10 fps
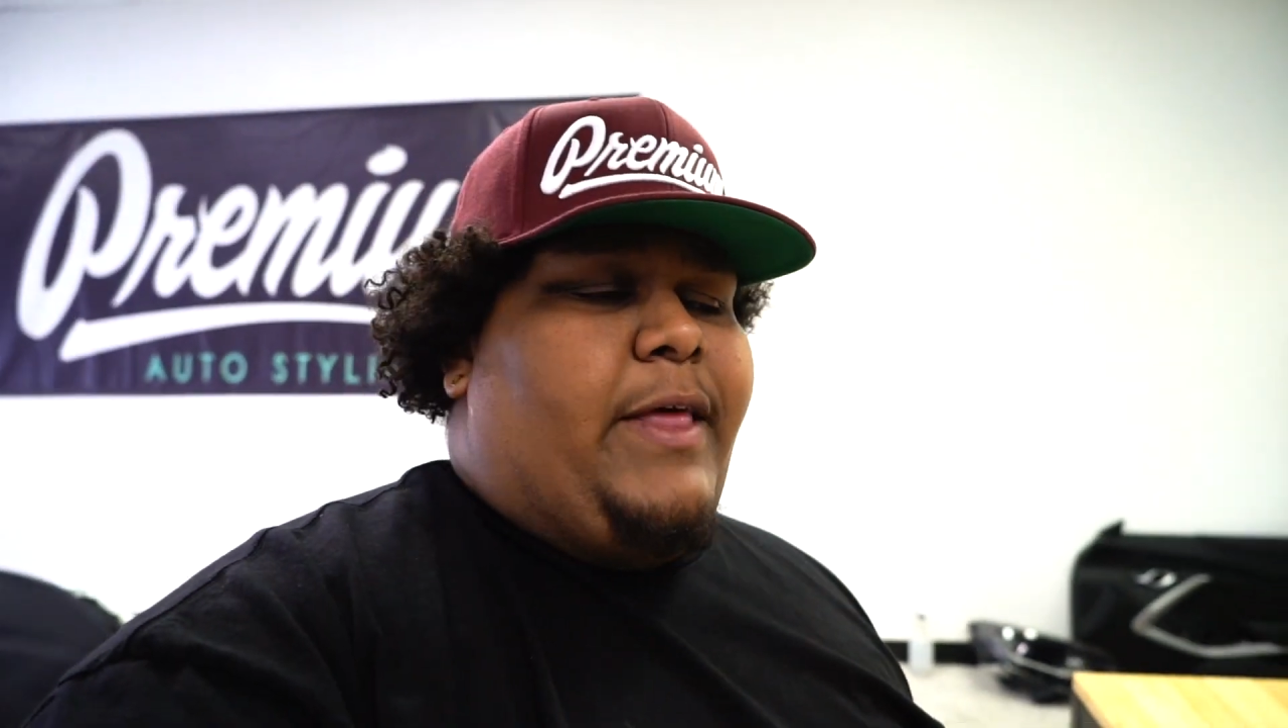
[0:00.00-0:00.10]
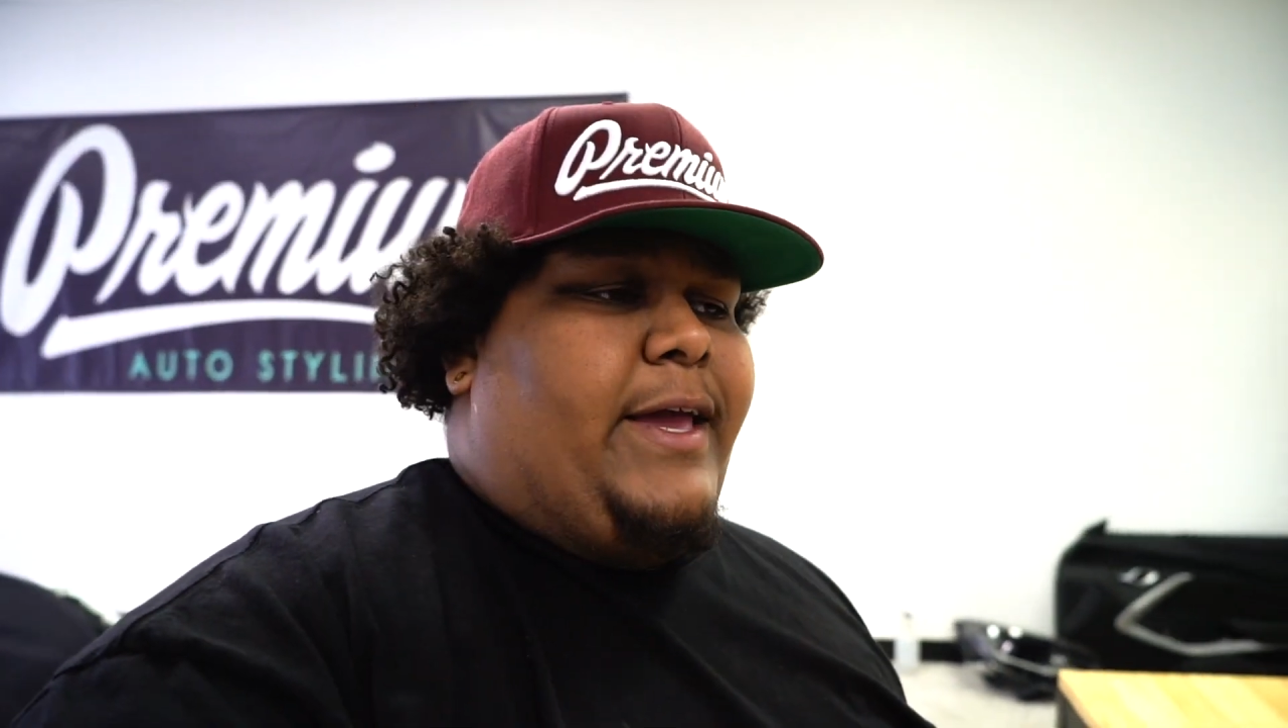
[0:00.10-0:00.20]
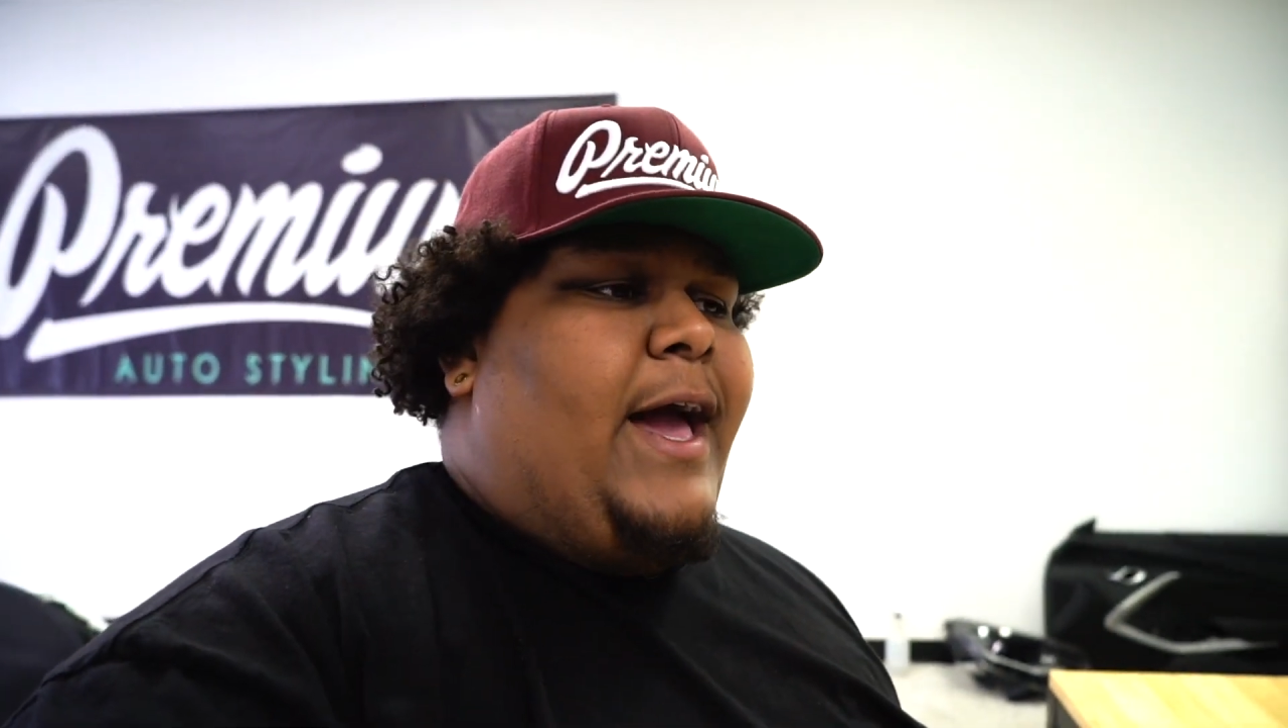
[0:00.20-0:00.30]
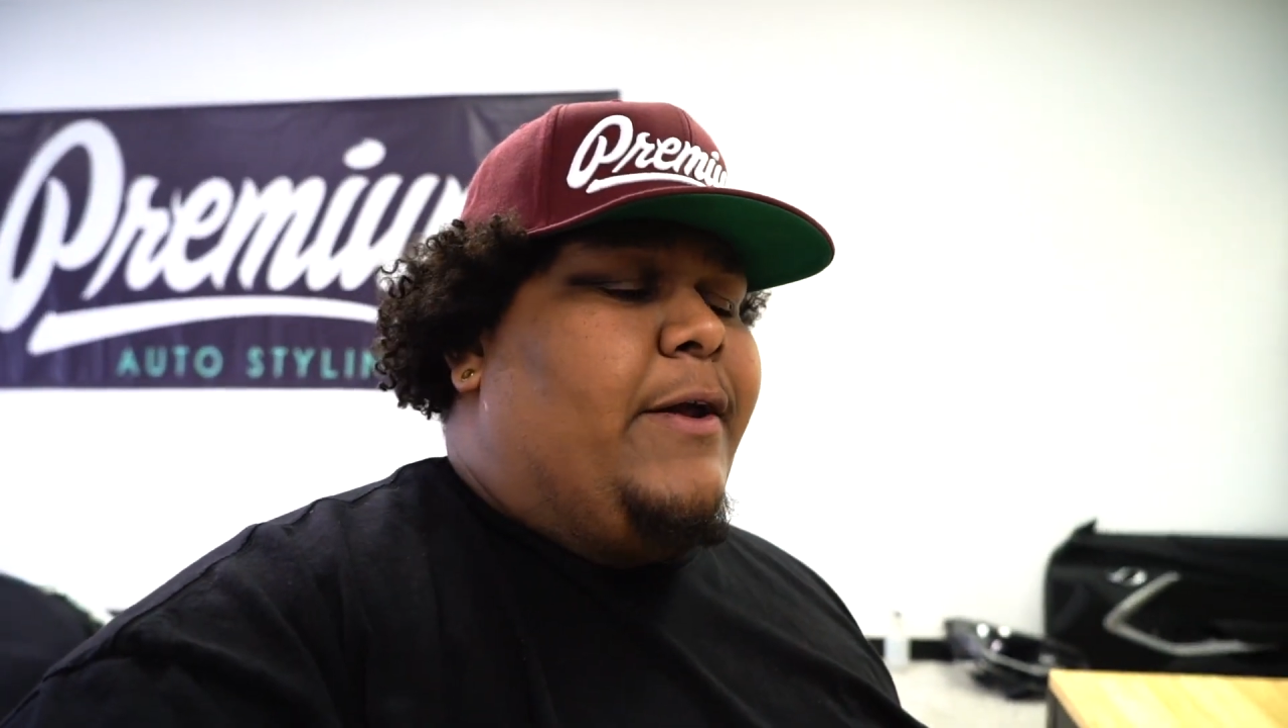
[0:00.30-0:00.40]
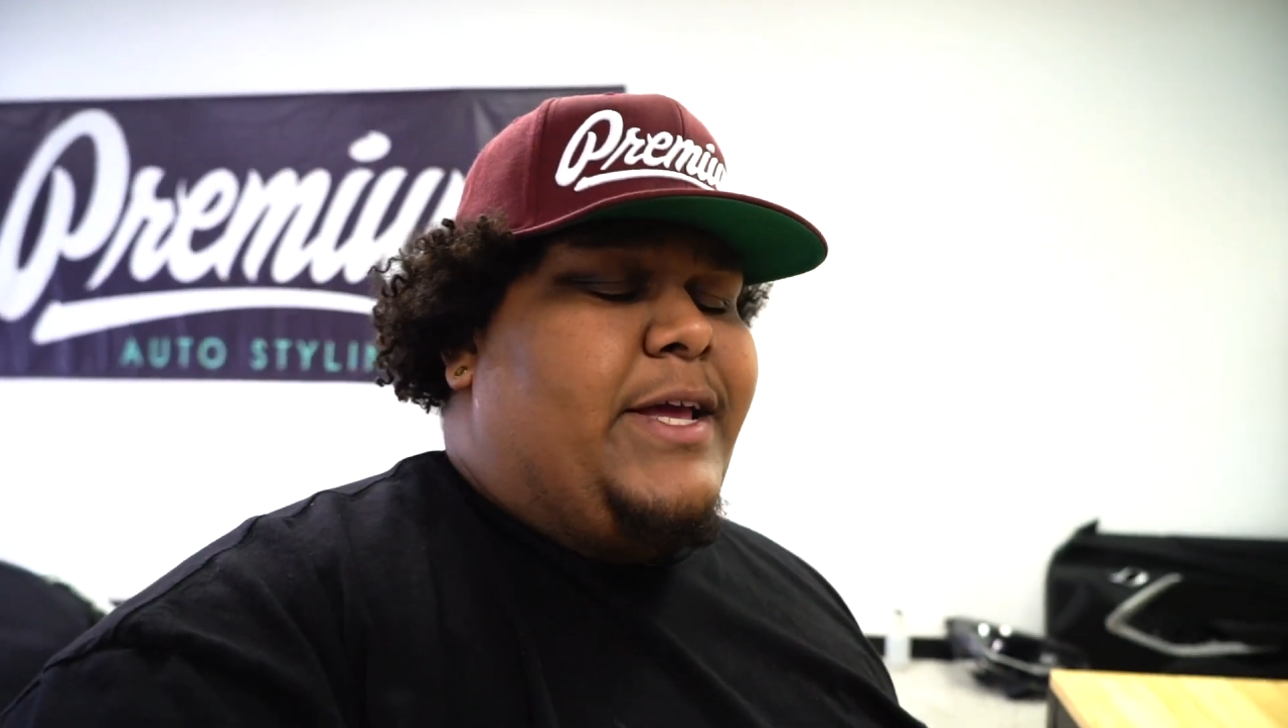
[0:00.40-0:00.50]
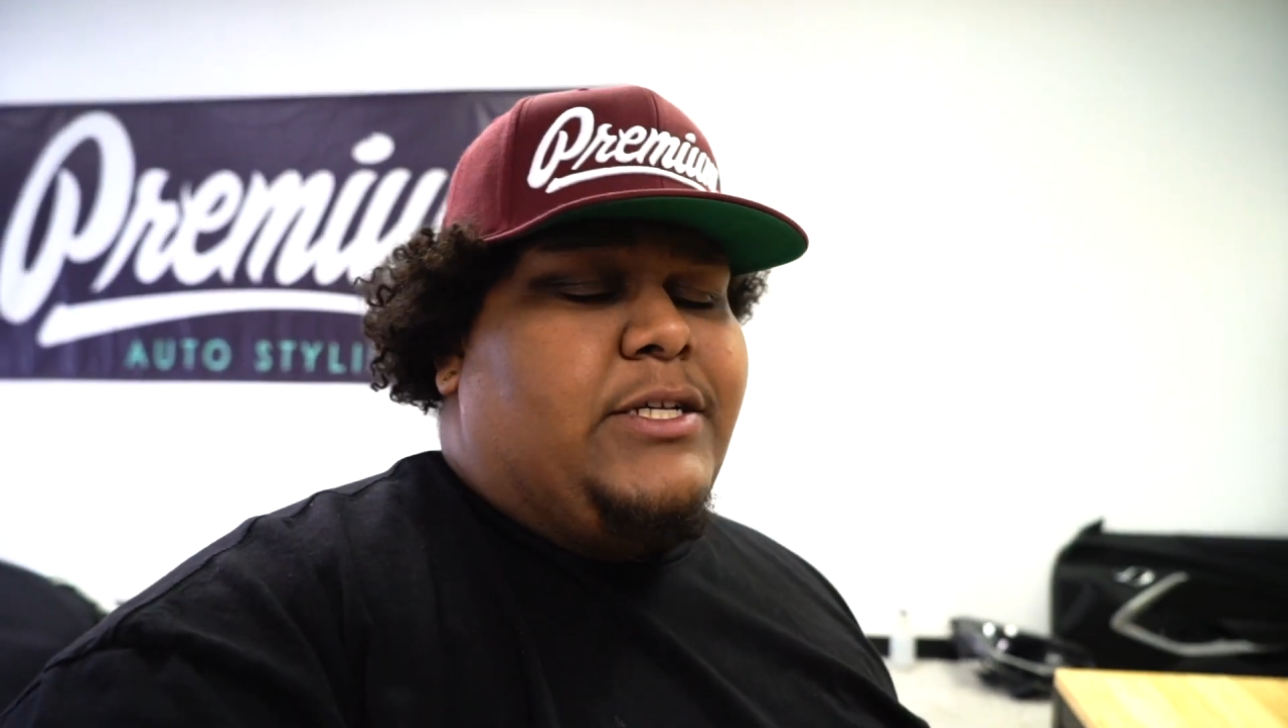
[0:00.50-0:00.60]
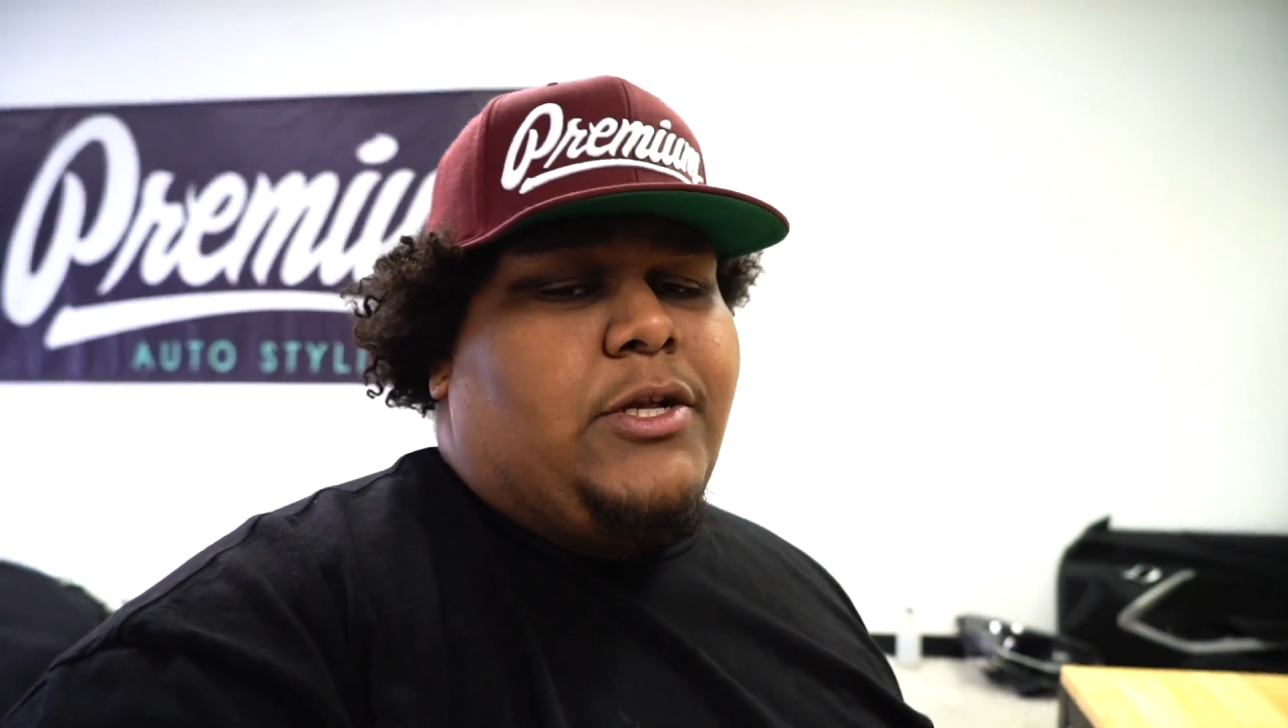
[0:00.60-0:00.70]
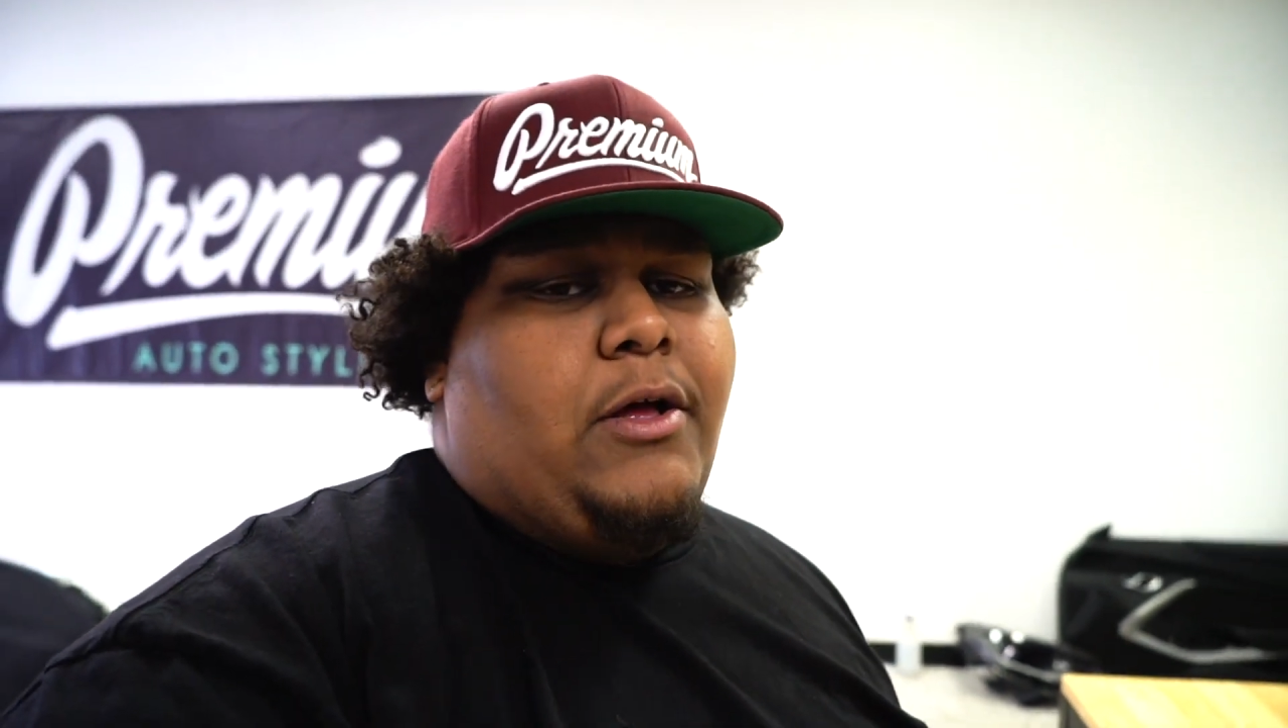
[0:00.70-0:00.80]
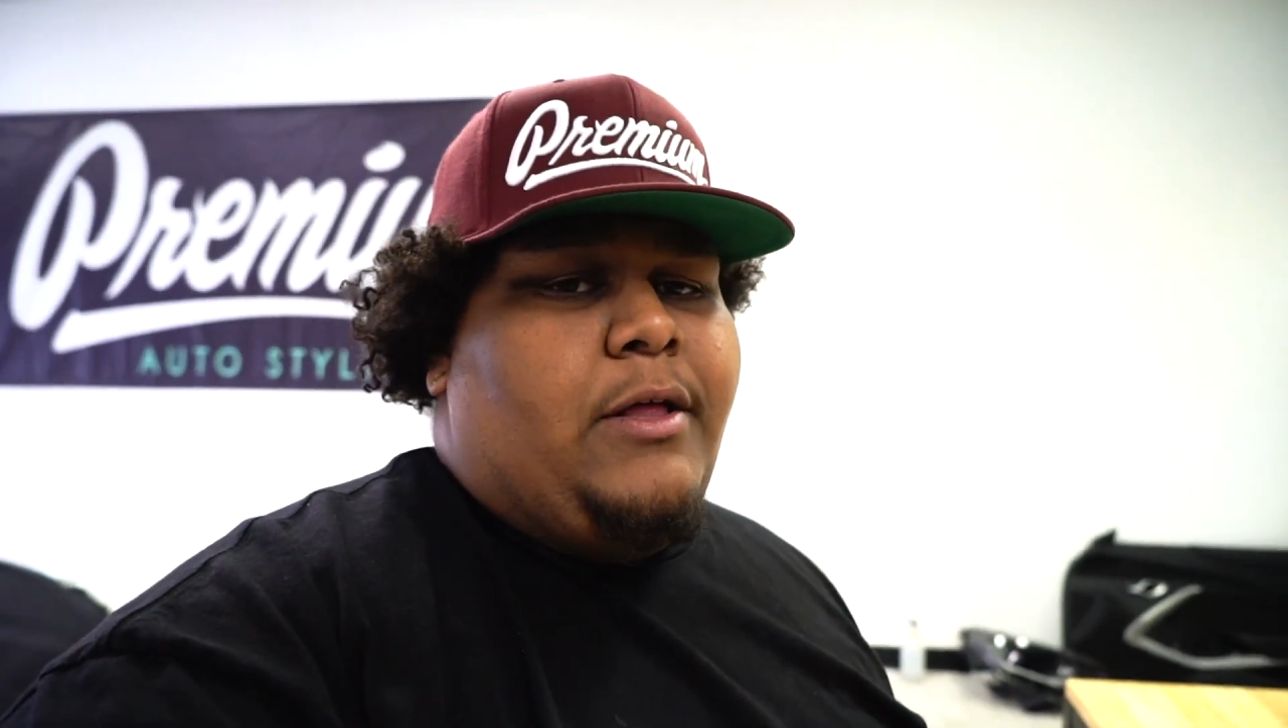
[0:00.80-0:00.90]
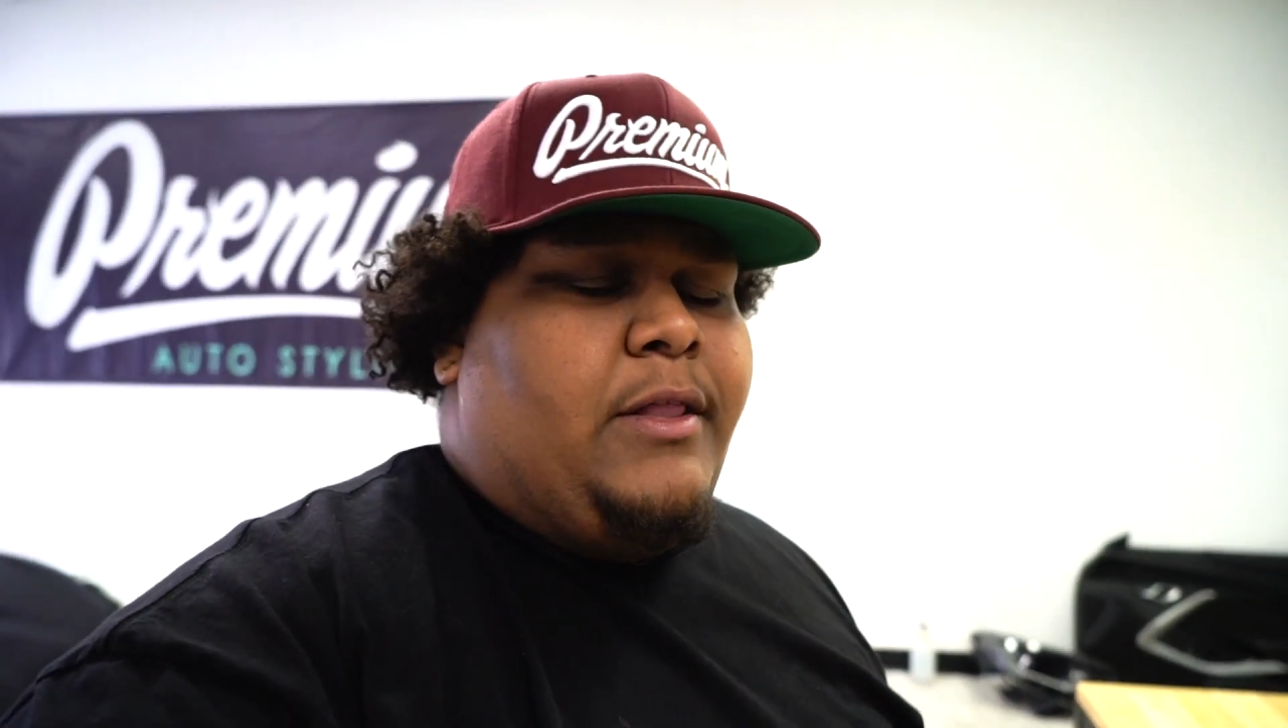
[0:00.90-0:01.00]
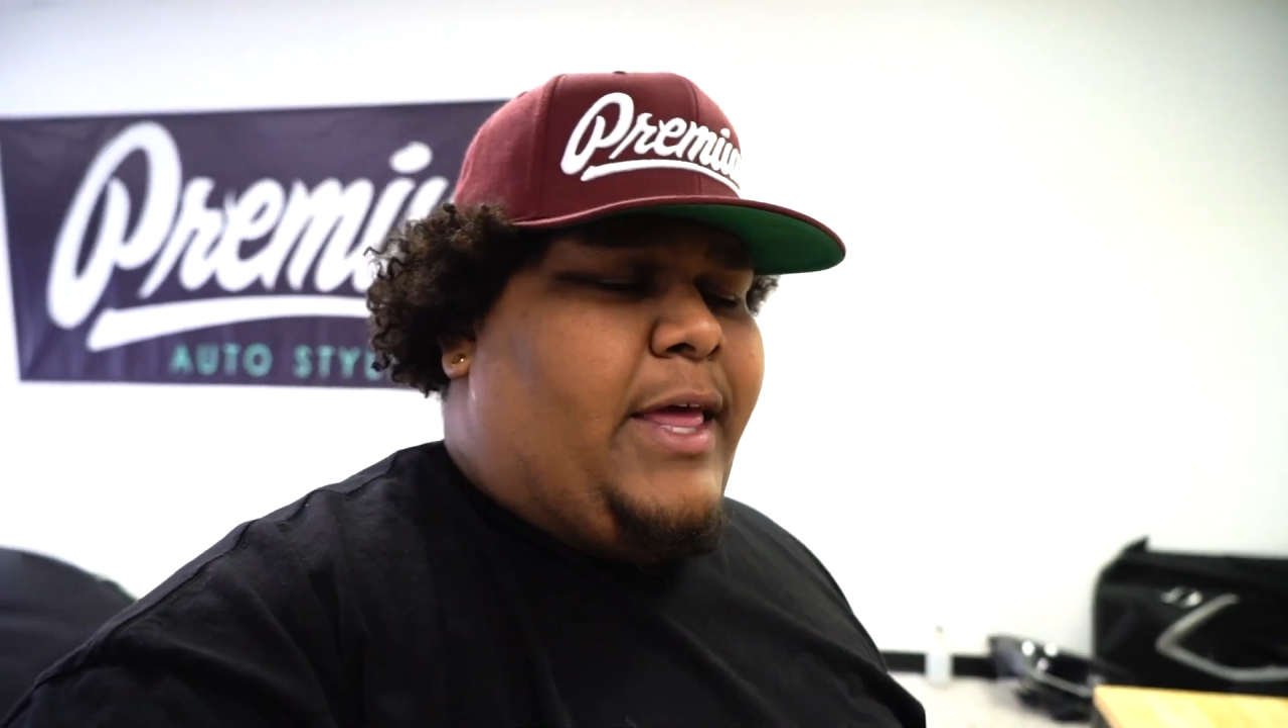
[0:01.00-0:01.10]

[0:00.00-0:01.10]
like how to install